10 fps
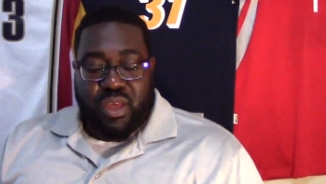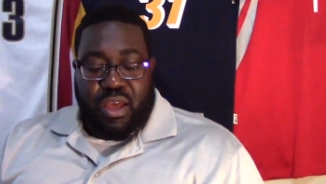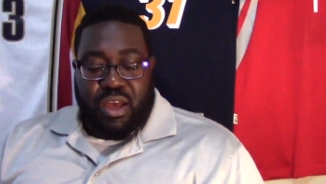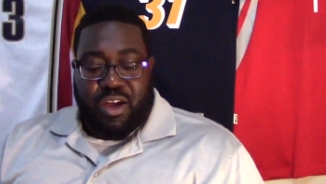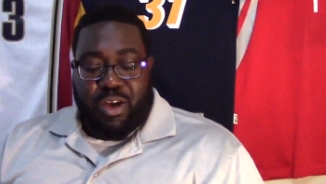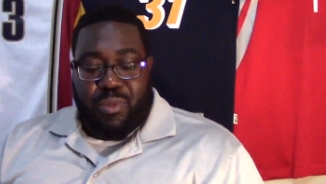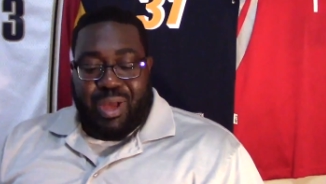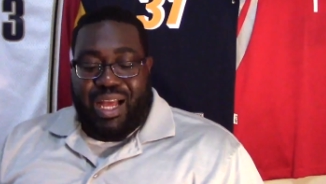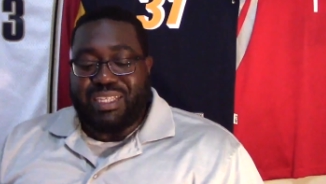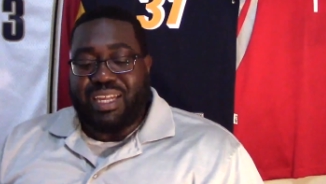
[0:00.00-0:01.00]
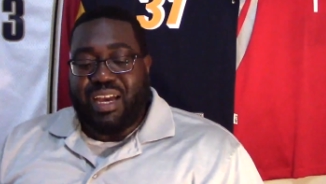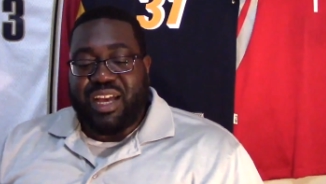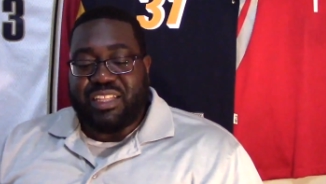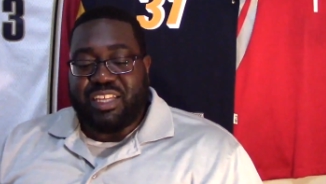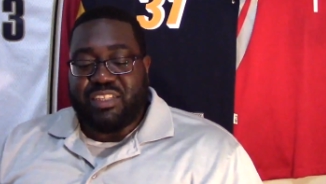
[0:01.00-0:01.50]

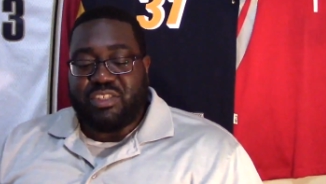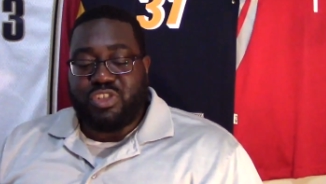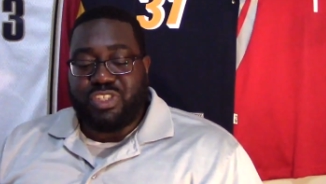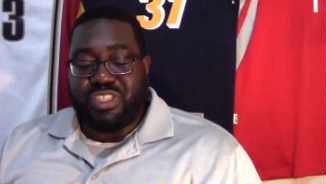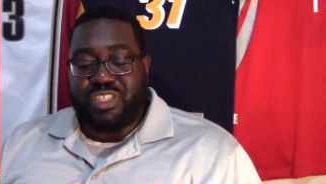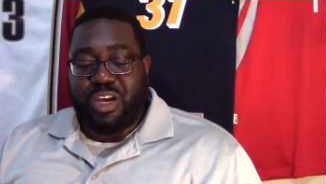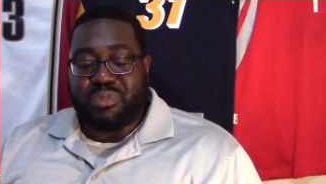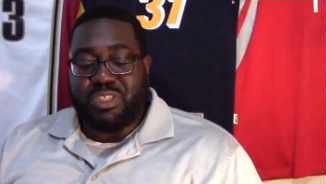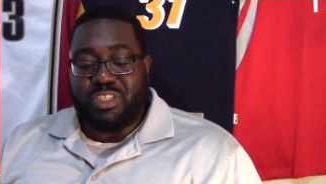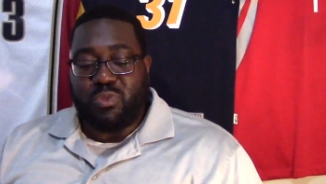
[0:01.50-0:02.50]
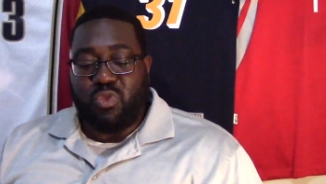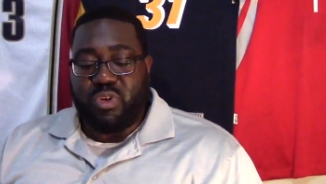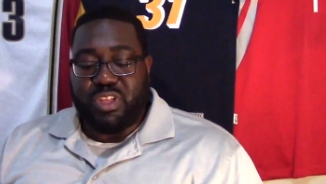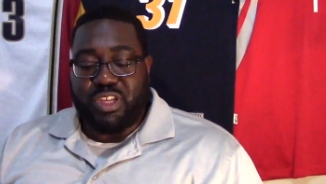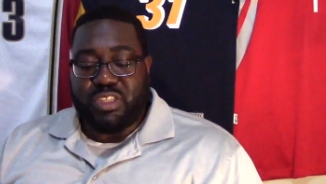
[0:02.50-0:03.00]
I think Tristan Thompson is more
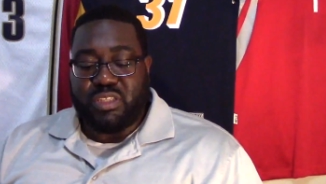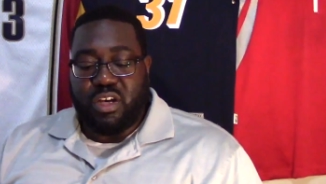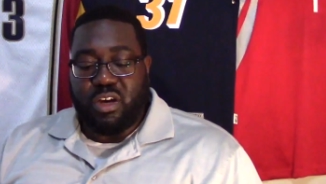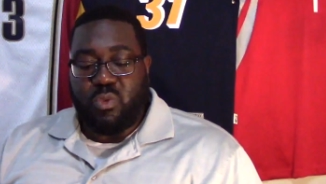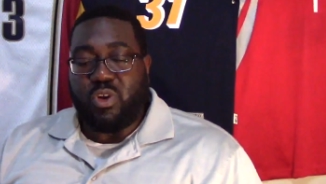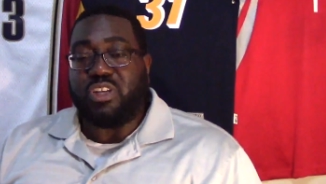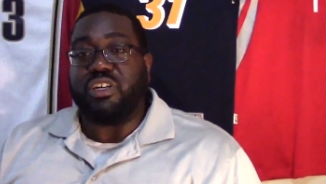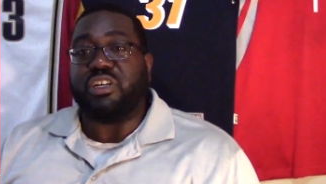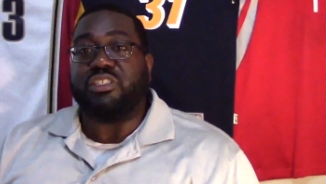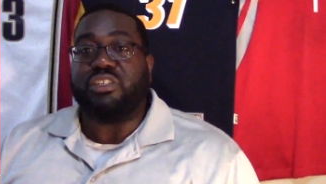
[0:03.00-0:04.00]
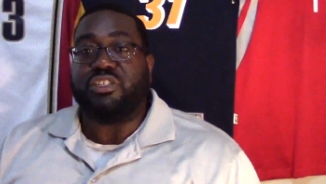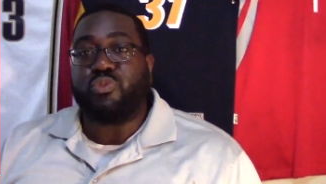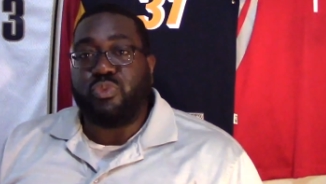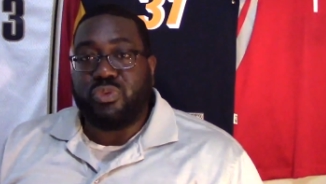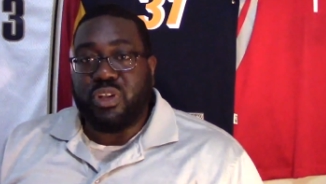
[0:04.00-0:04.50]
or less one of the
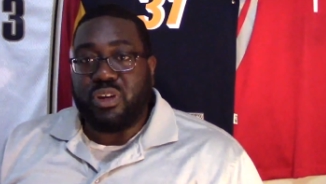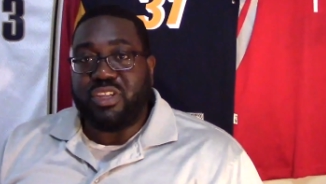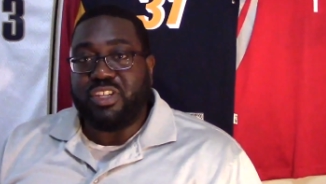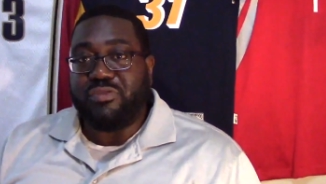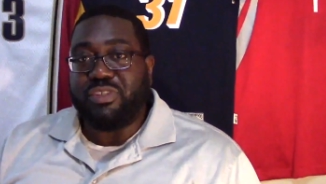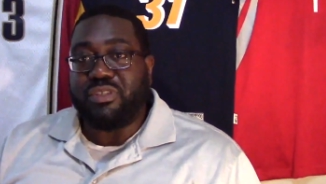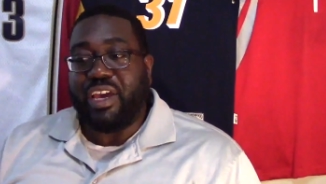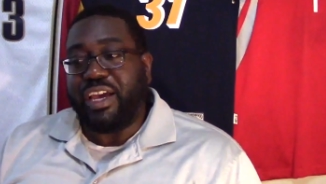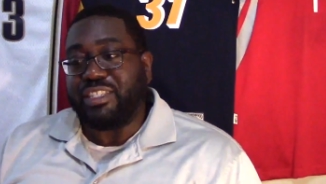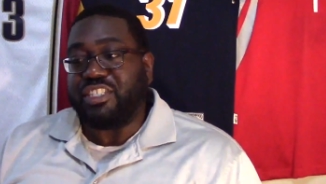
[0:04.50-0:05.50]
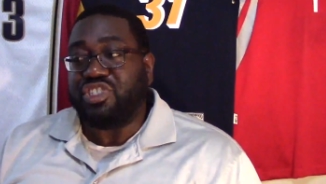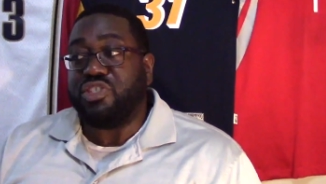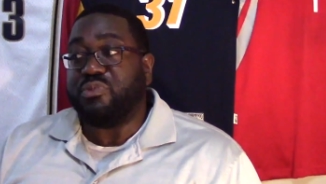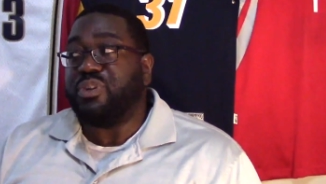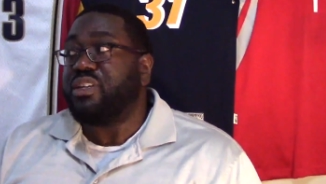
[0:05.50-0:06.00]
untouchables on Cleveland, as he
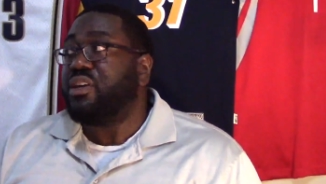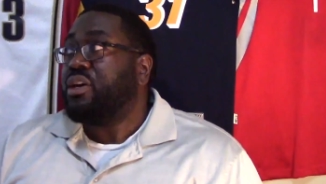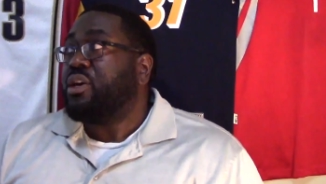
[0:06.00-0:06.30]
should be.